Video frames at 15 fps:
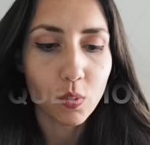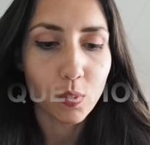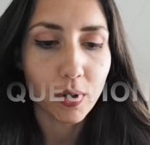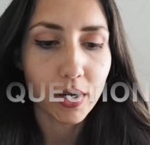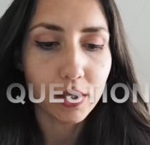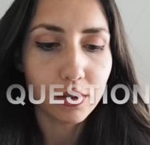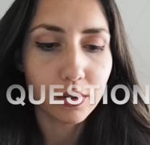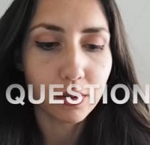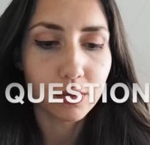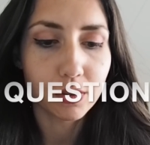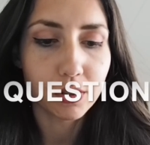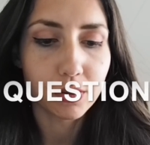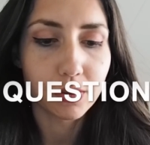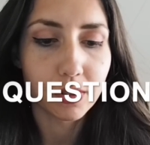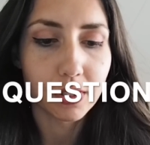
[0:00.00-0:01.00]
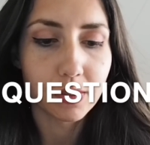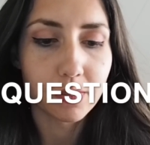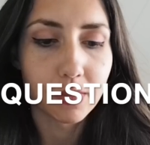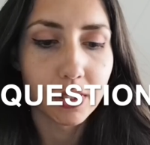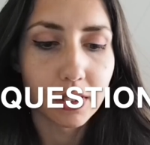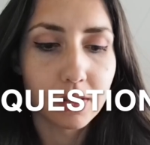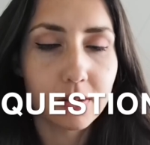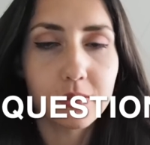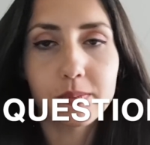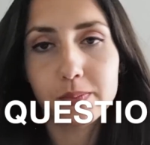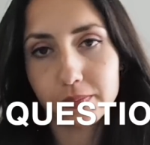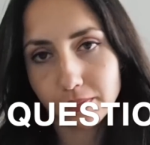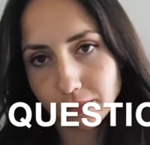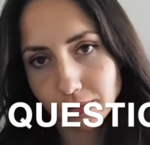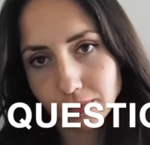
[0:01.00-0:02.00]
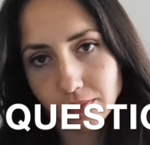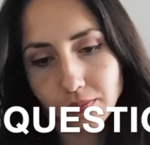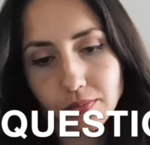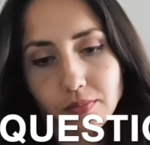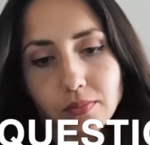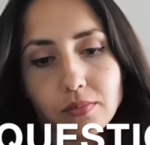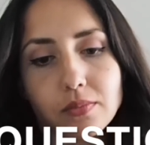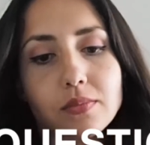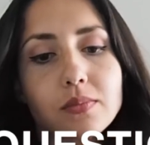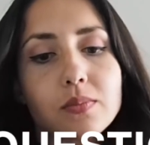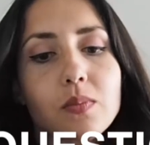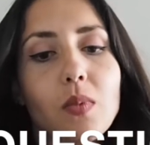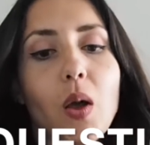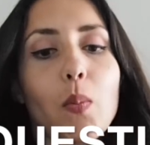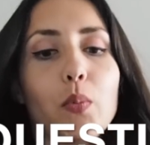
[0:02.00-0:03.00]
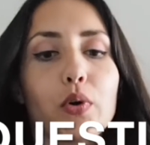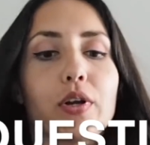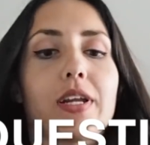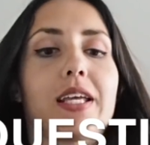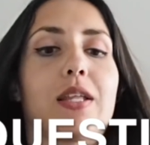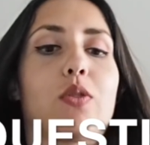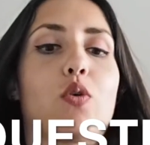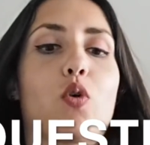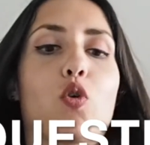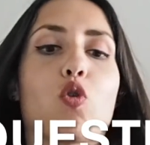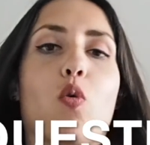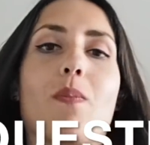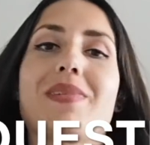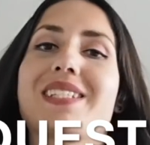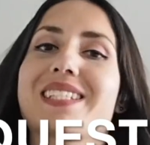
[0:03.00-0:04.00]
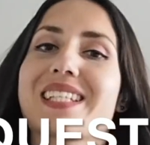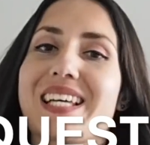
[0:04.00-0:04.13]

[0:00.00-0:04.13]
Why don't you eat meat? Porque no comes